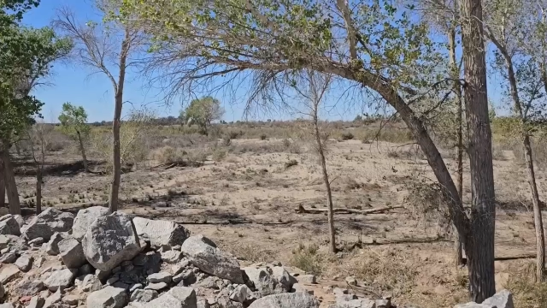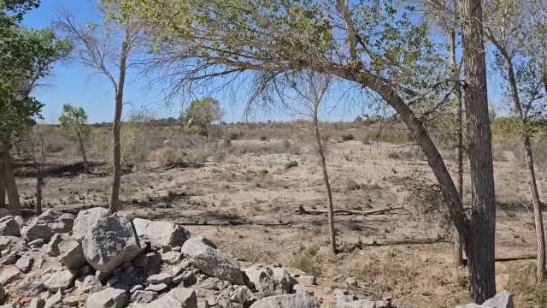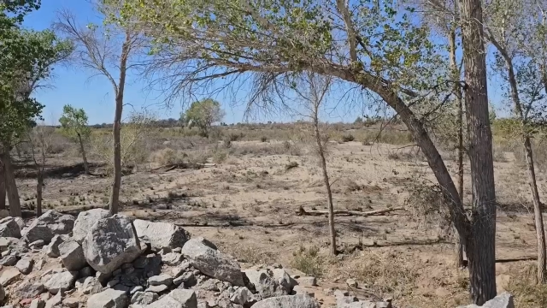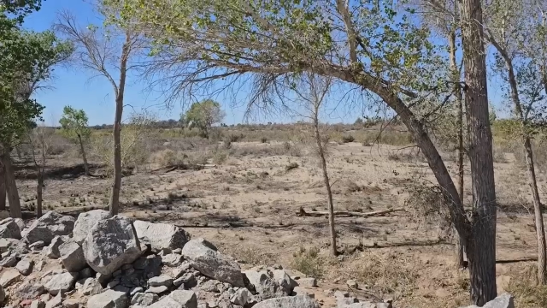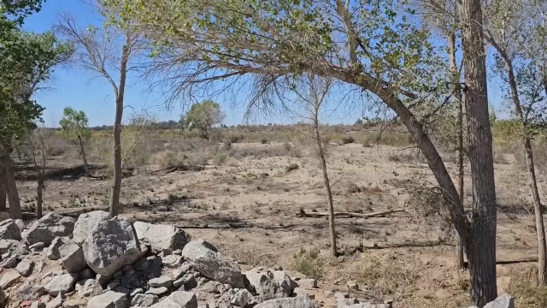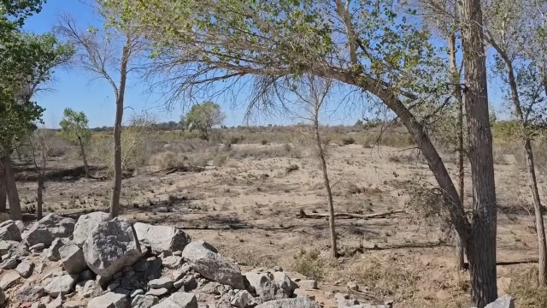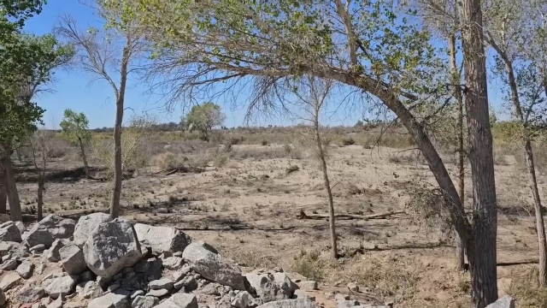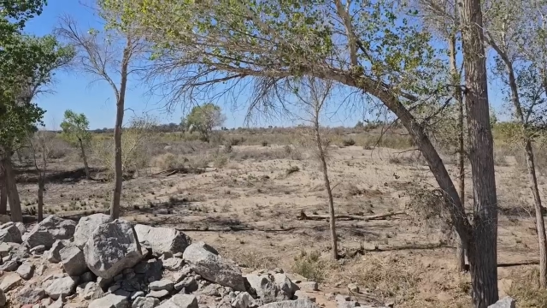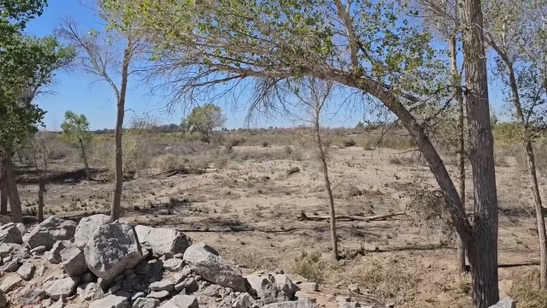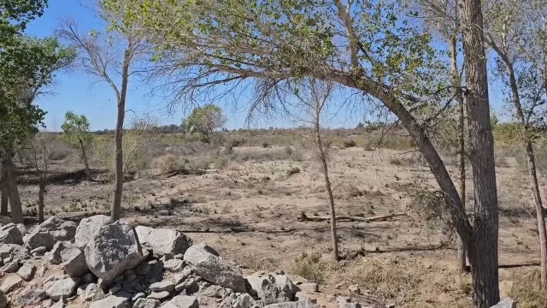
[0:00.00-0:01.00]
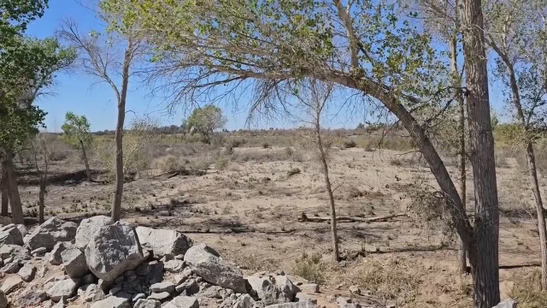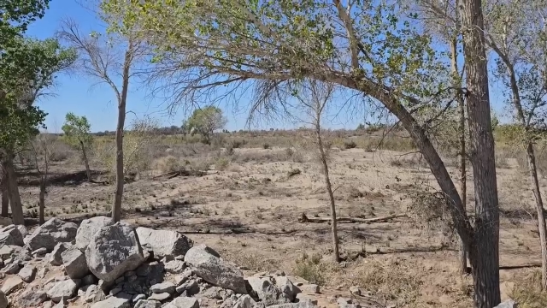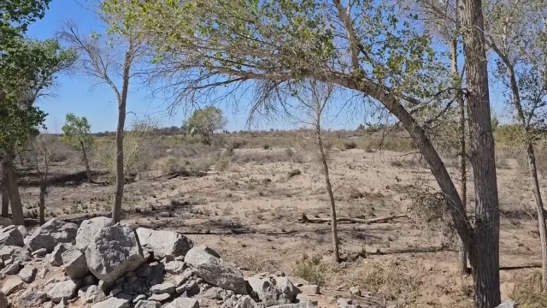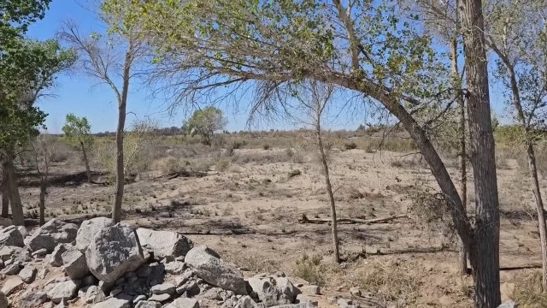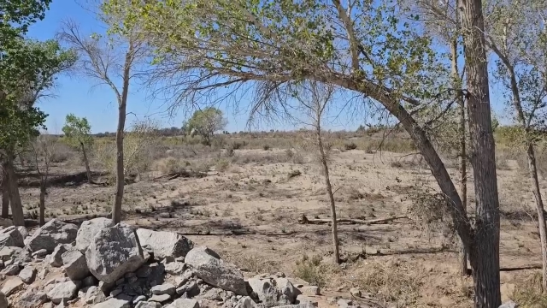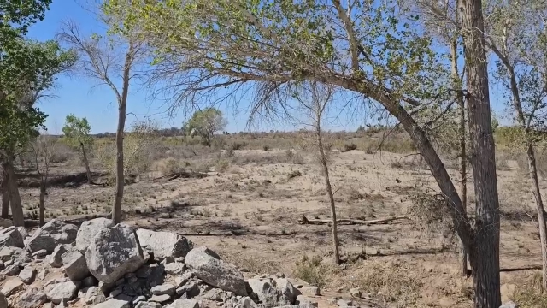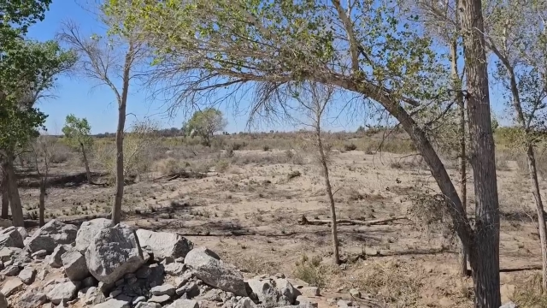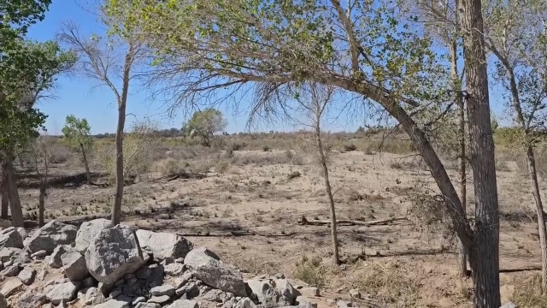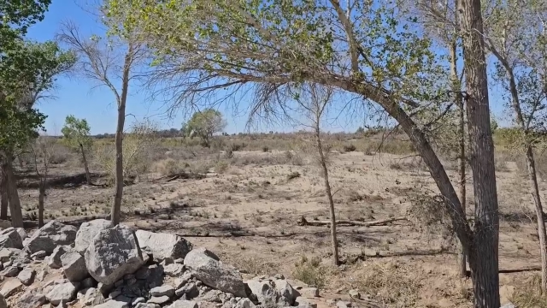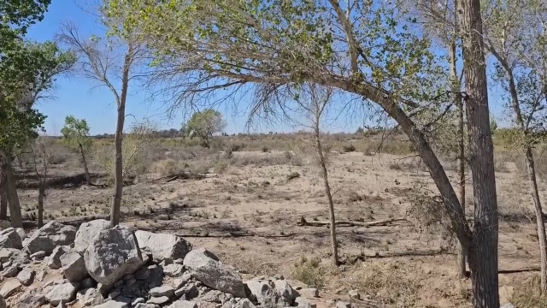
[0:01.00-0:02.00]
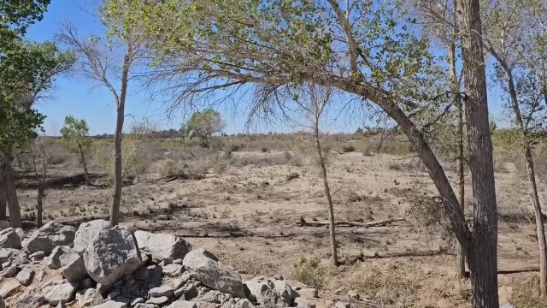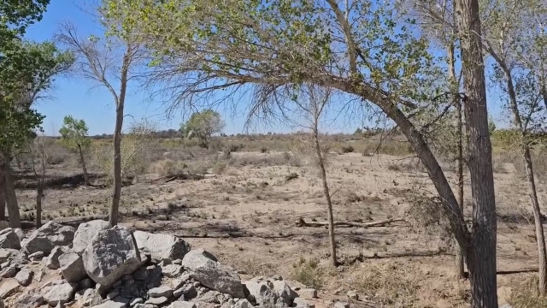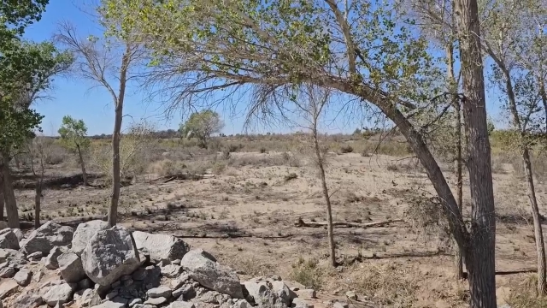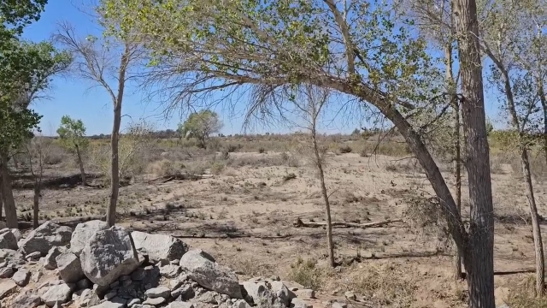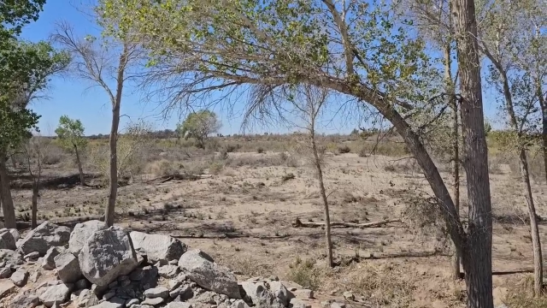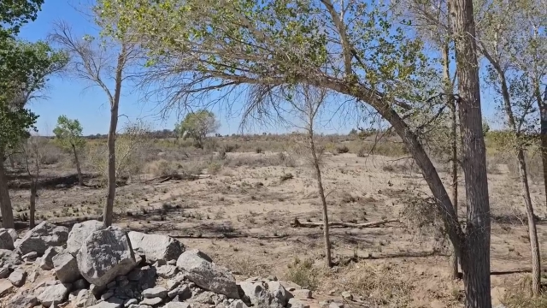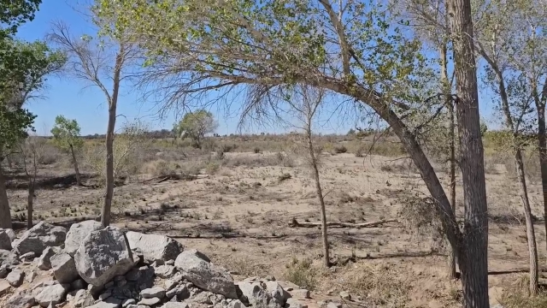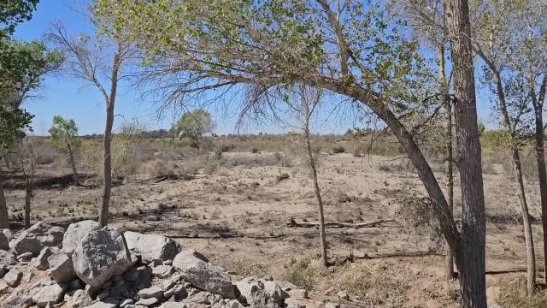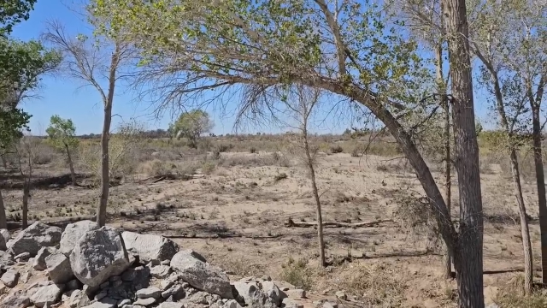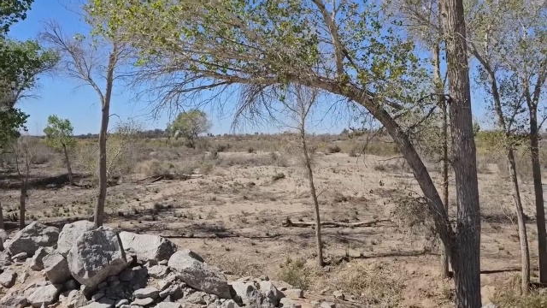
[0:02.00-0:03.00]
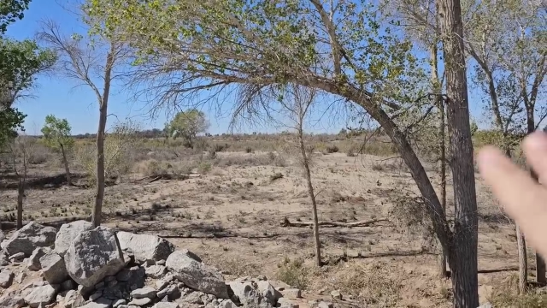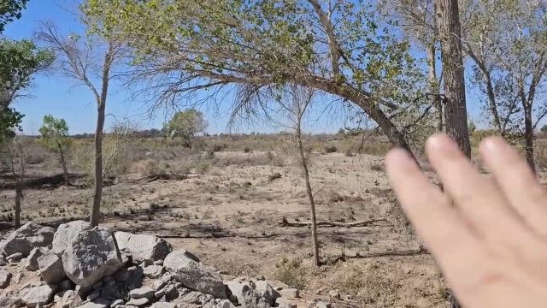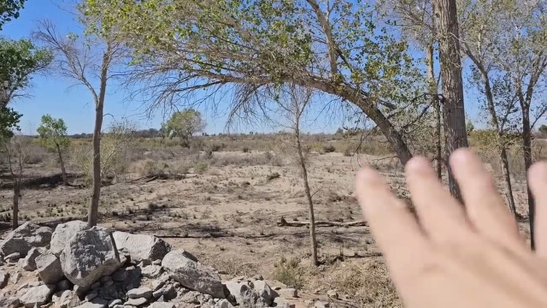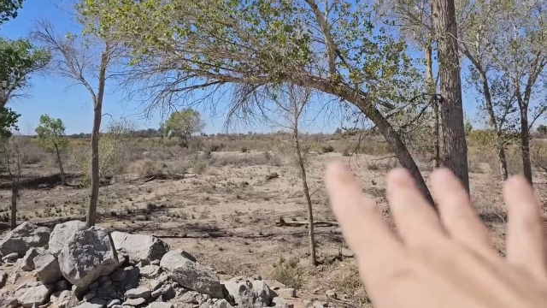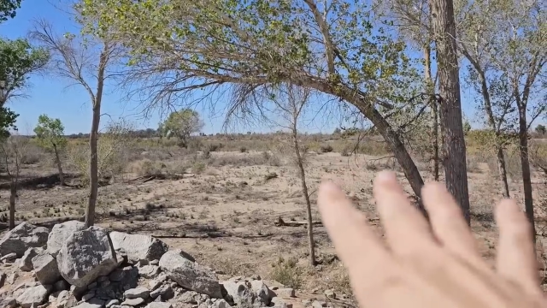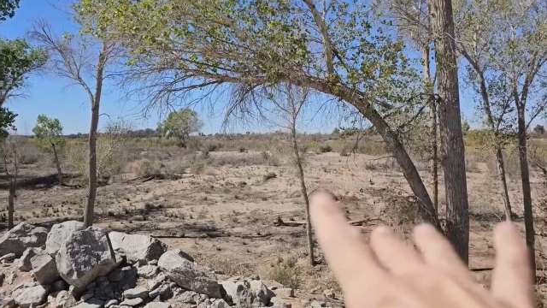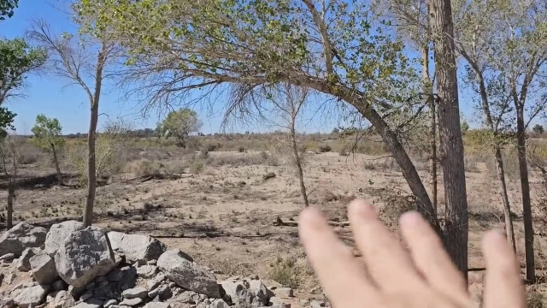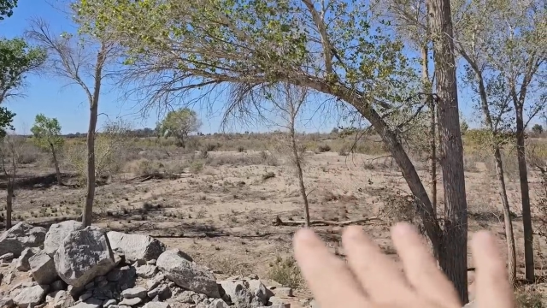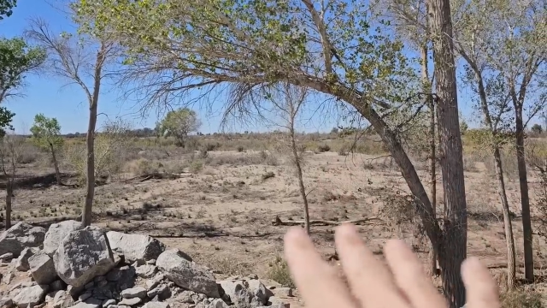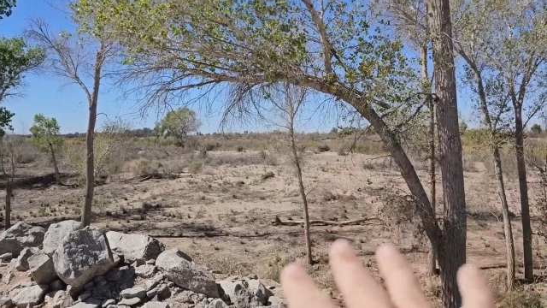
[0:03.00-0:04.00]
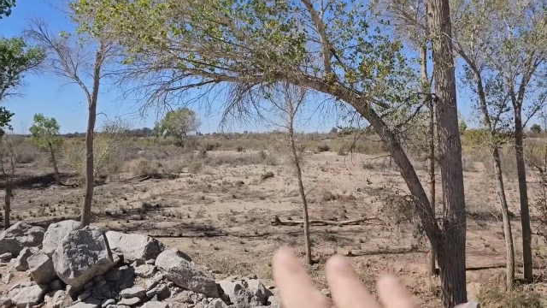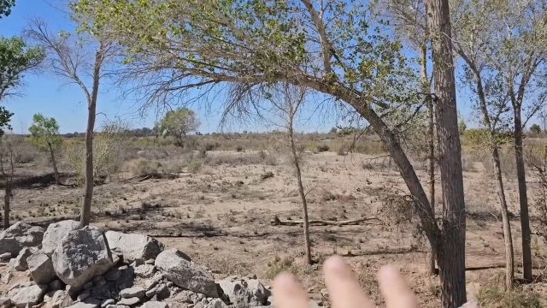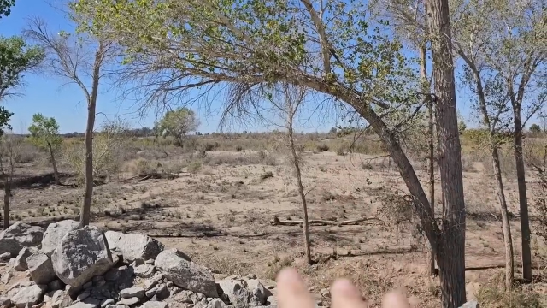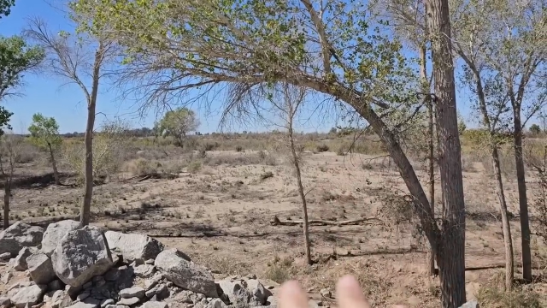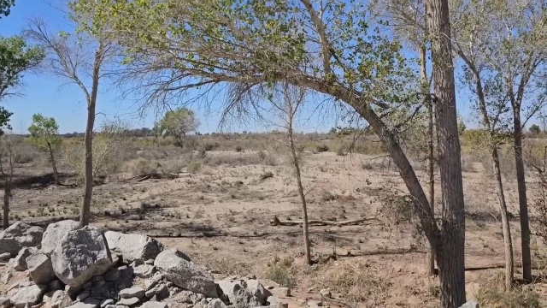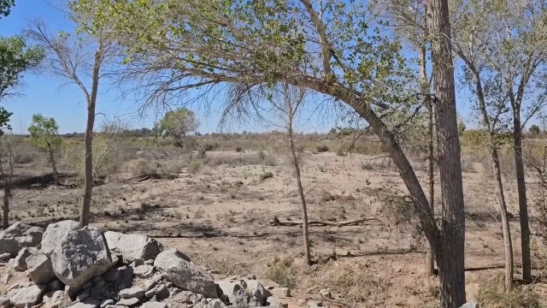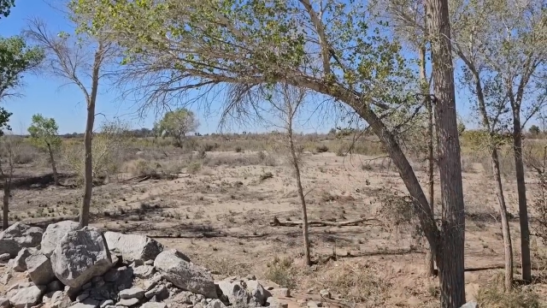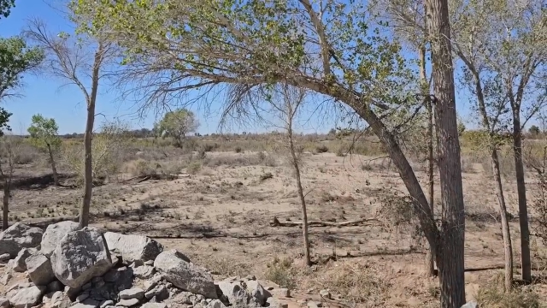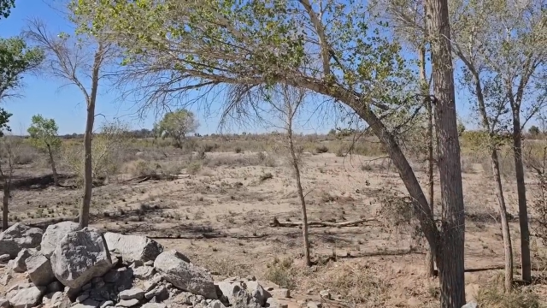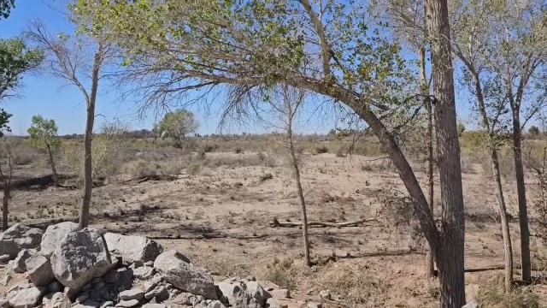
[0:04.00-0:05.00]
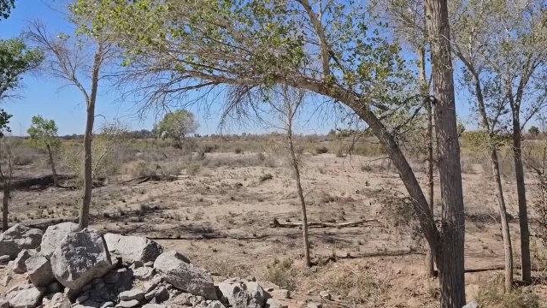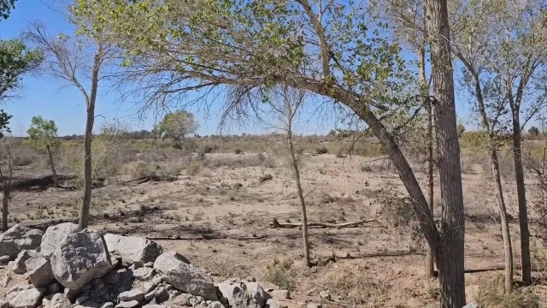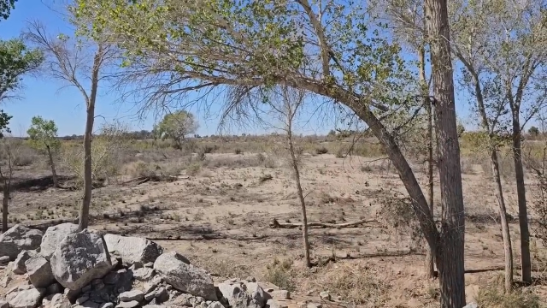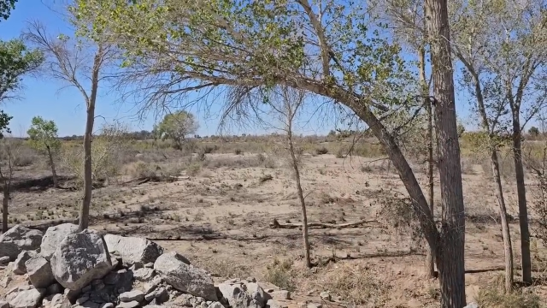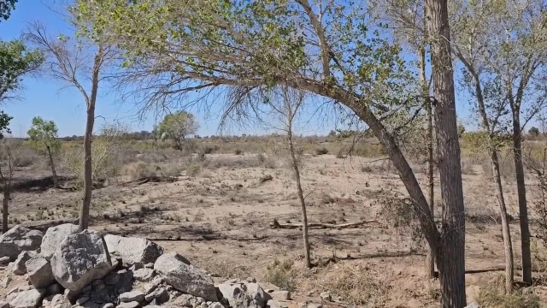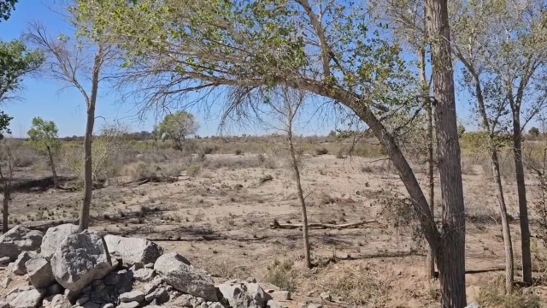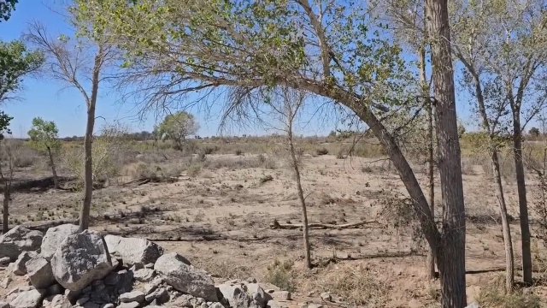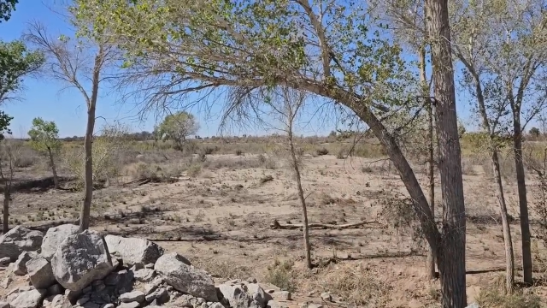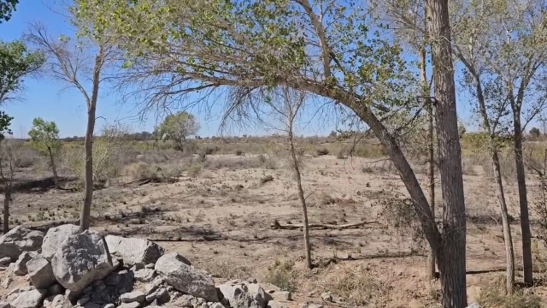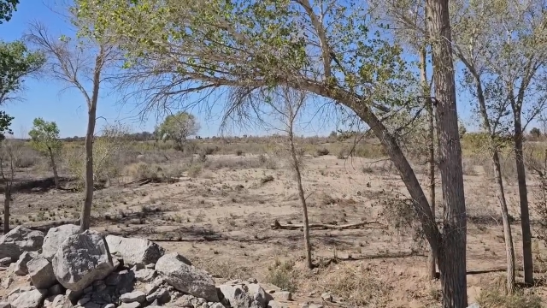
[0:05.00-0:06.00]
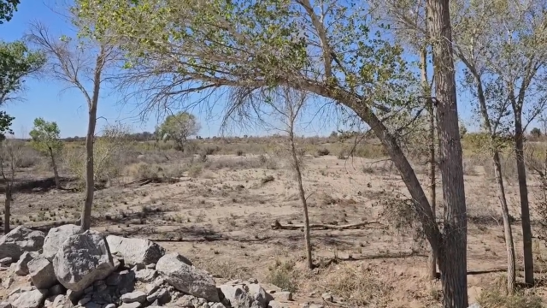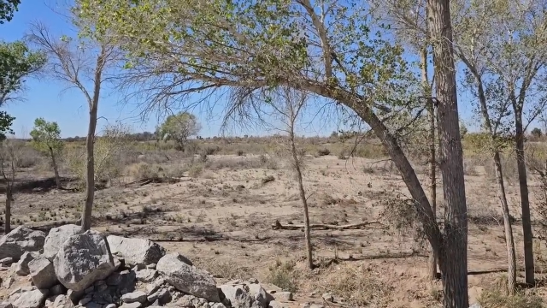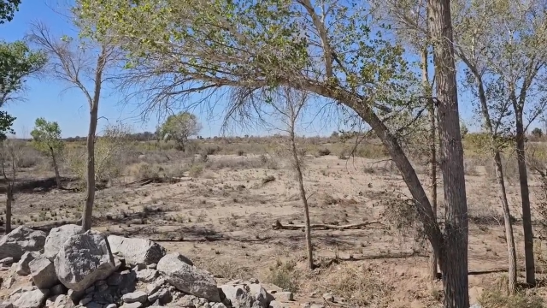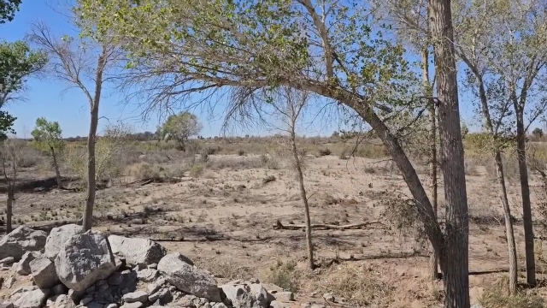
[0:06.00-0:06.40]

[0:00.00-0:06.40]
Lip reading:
Nobody's mouth can be seen.